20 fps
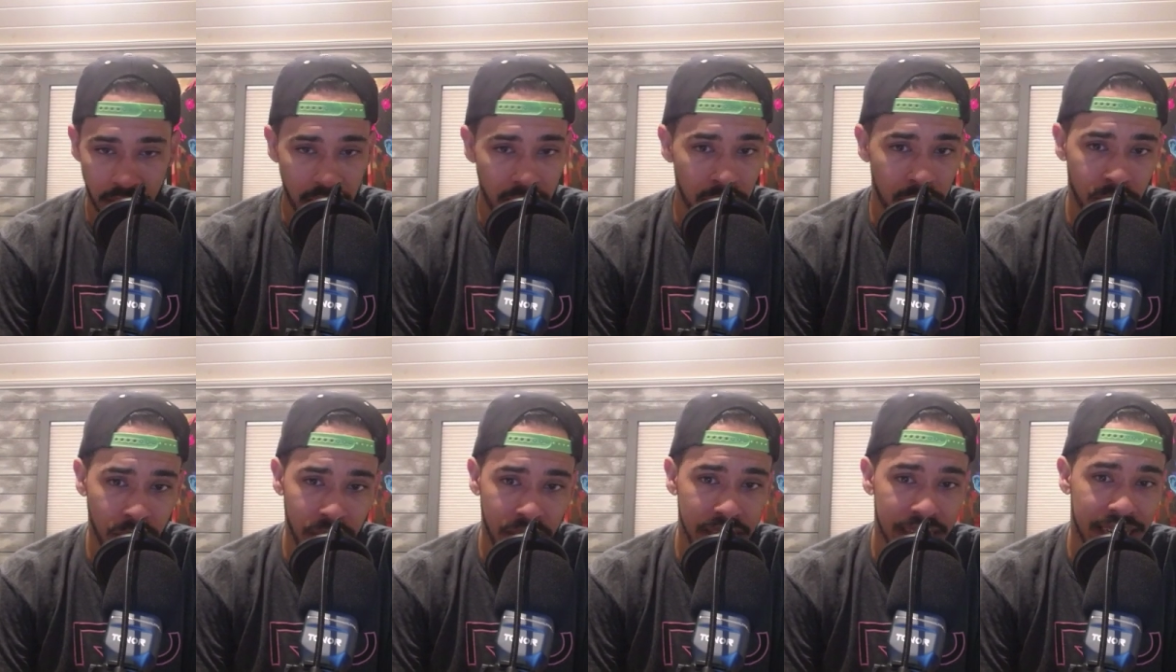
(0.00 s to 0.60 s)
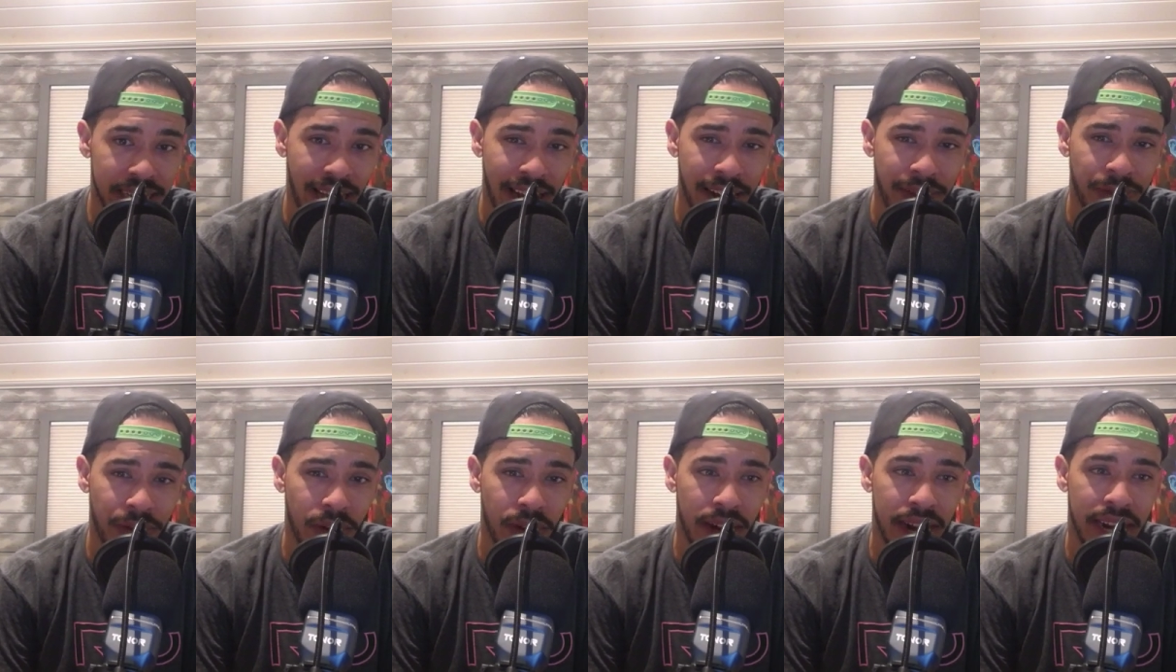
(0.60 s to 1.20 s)
I'm really excited
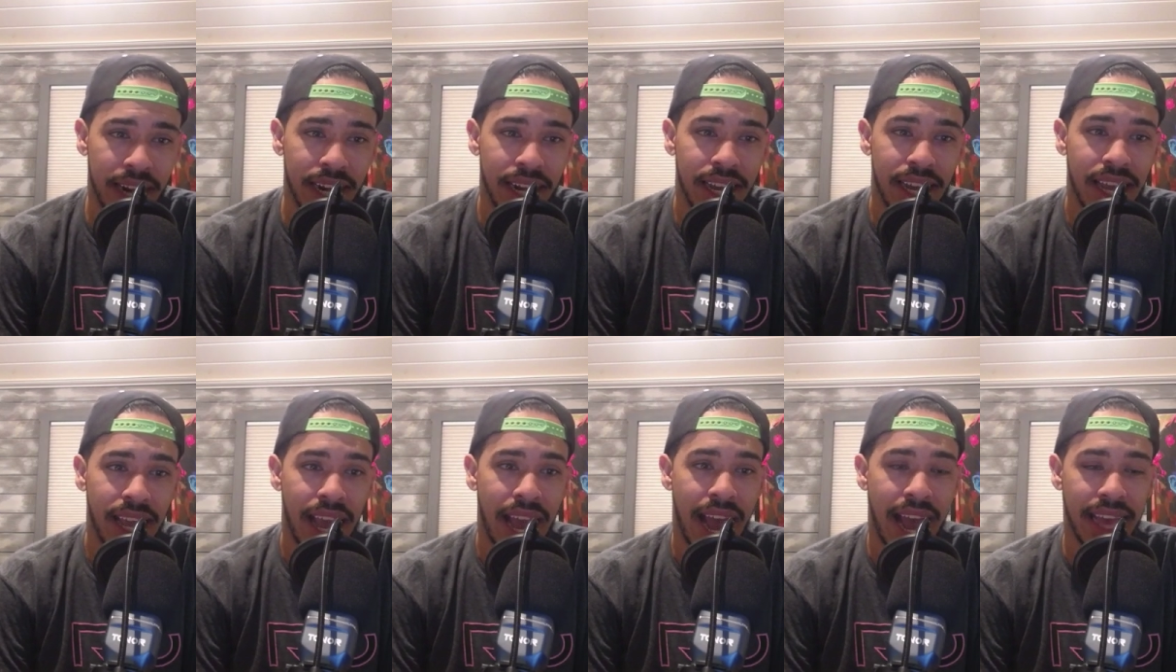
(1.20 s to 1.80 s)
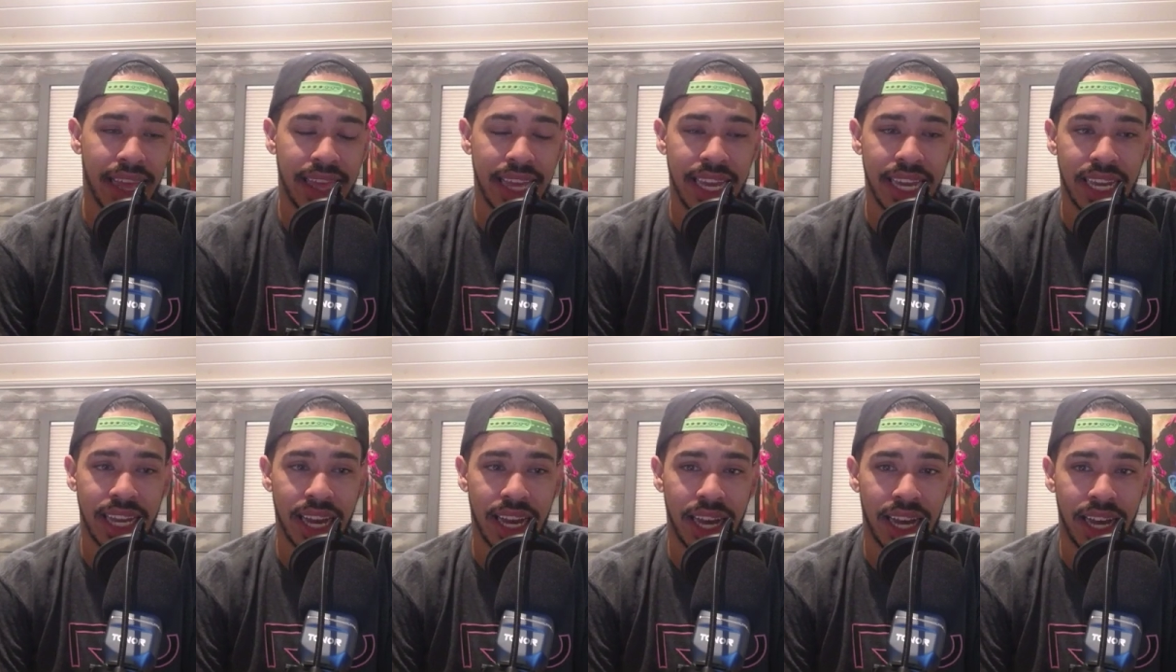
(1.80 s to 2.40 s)
for it. I
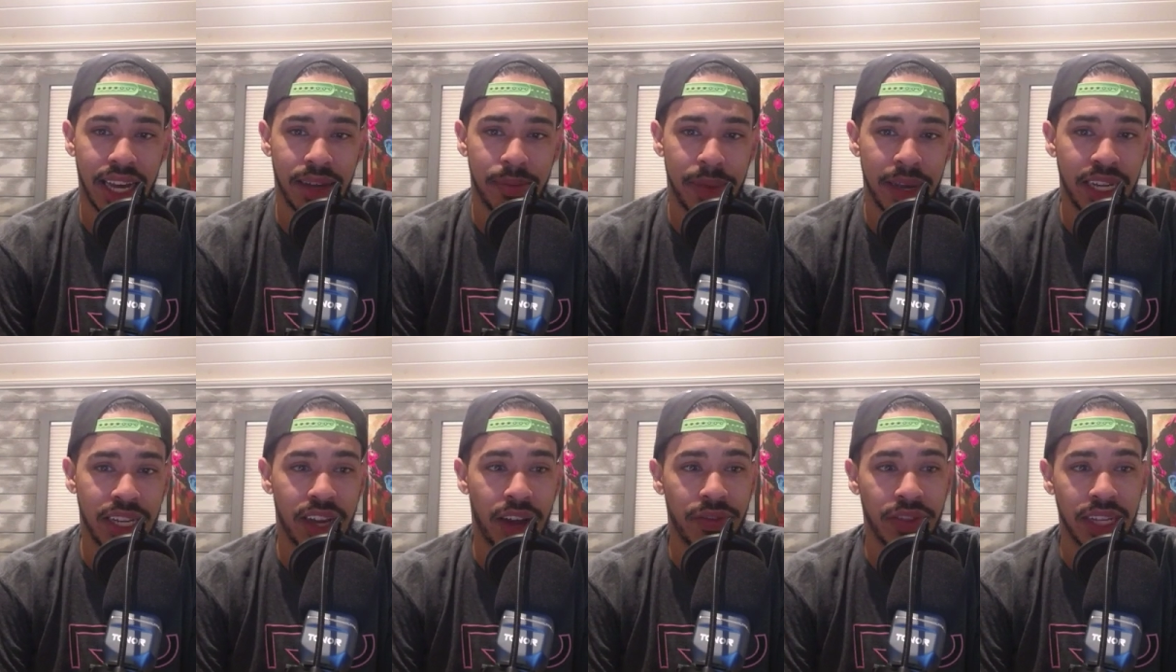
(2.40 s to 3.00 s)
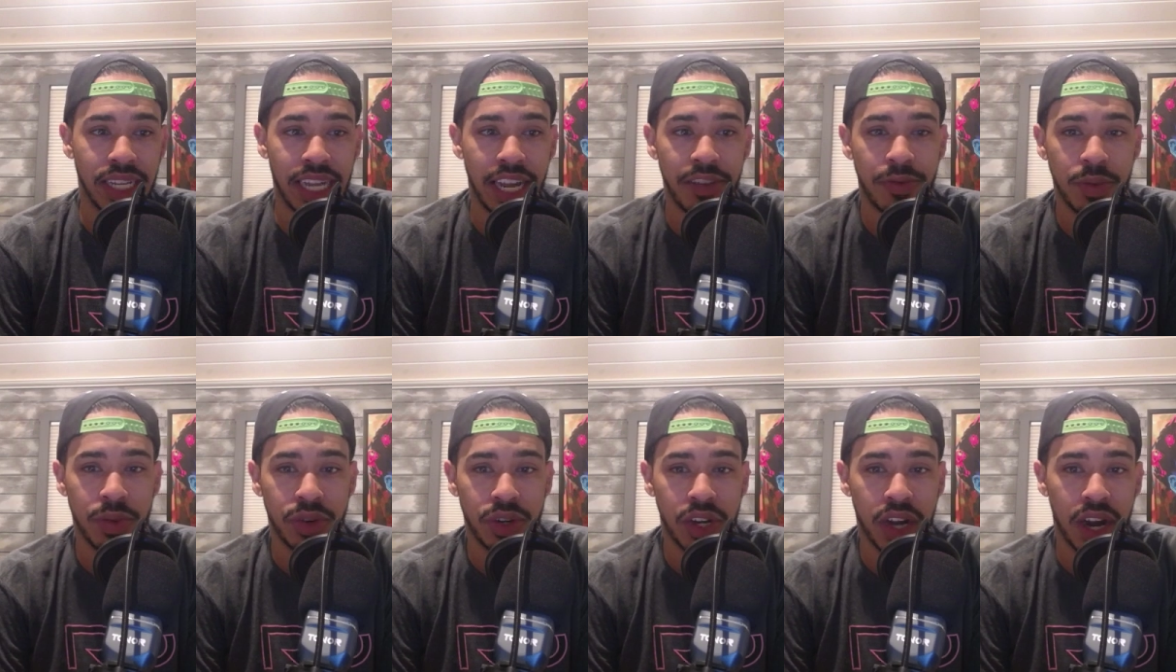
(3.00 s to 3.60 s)
think uh, based off the Safe
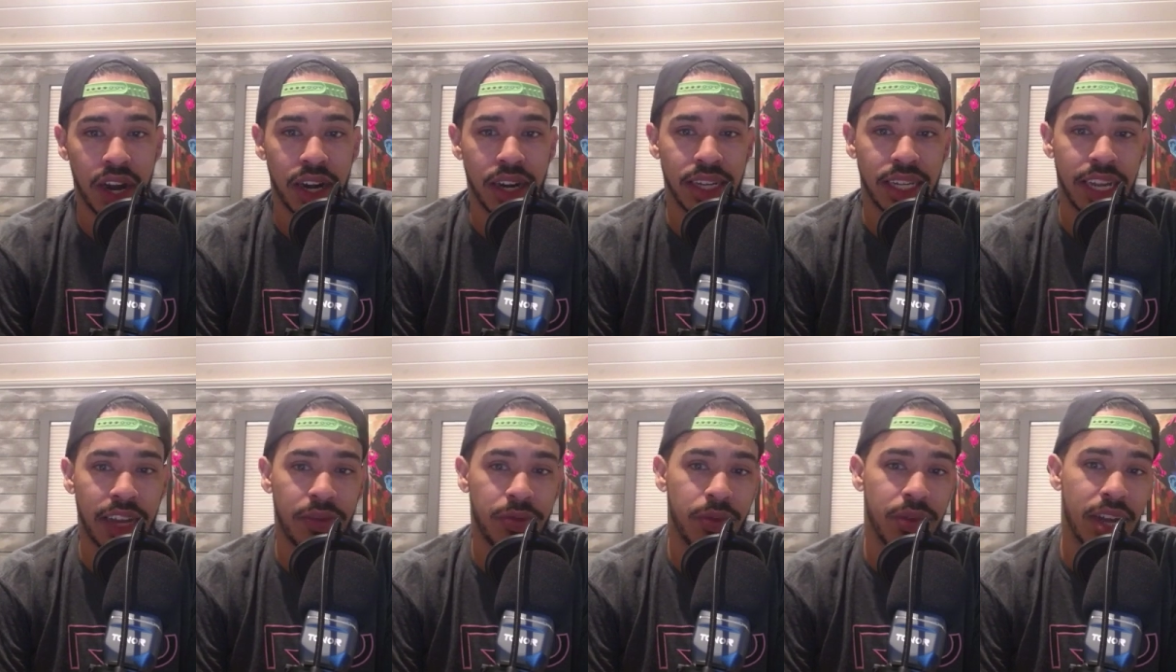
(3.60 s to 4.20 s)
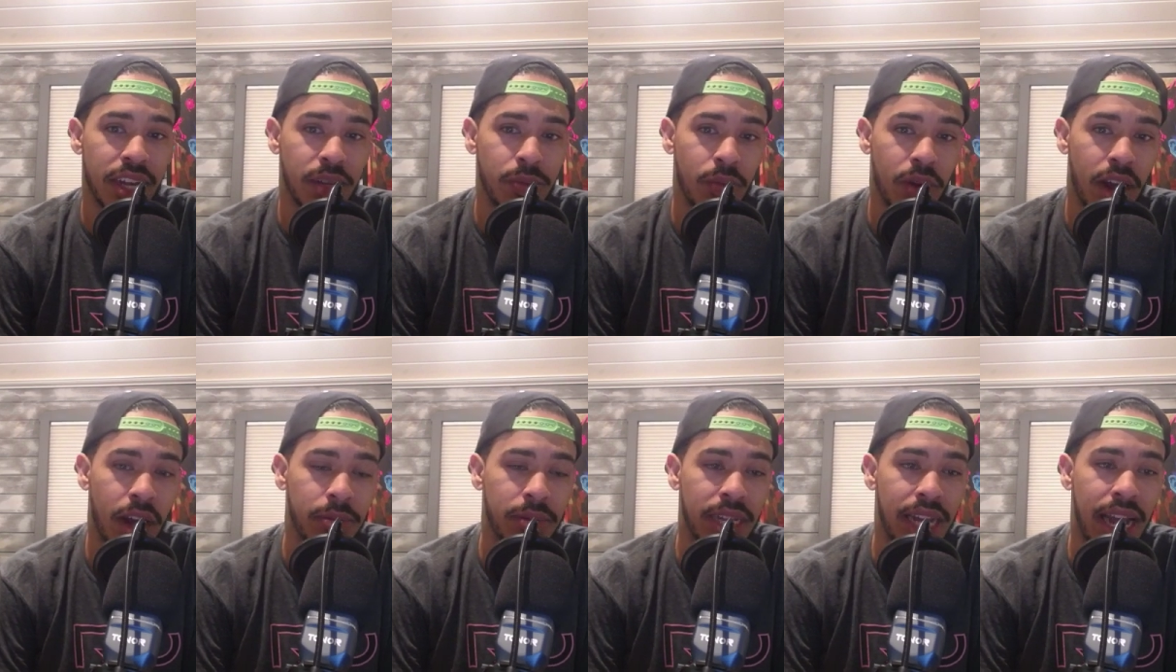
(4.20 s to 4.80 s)
Moon chart, Safe Moon has more
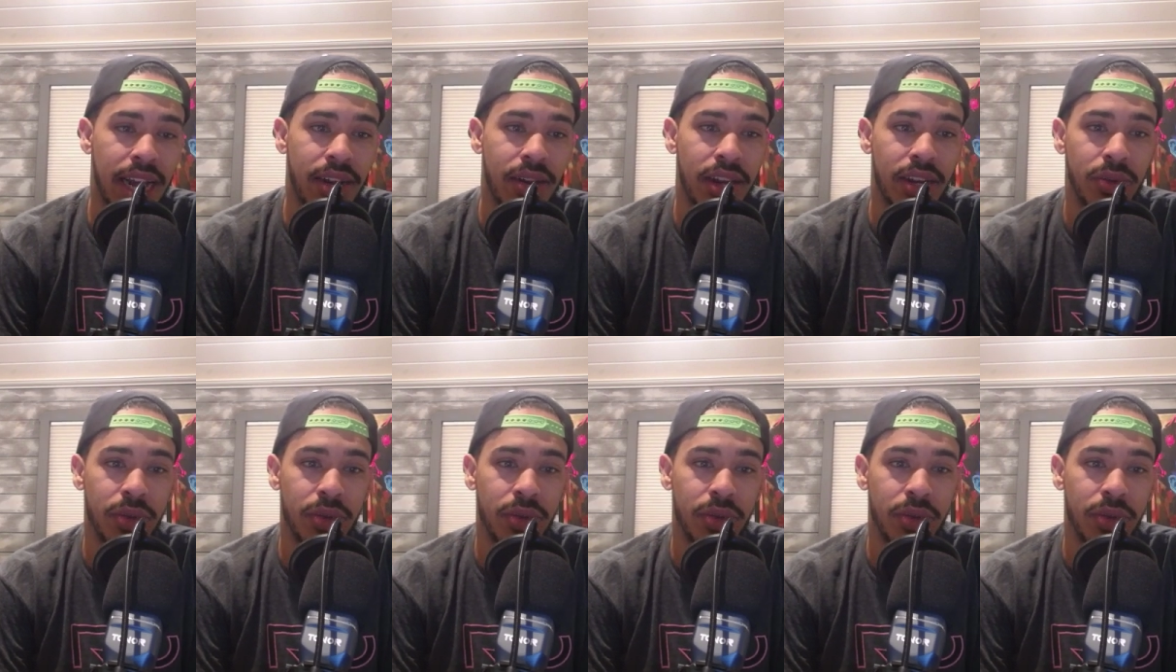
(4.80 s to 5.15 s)
upside, uh,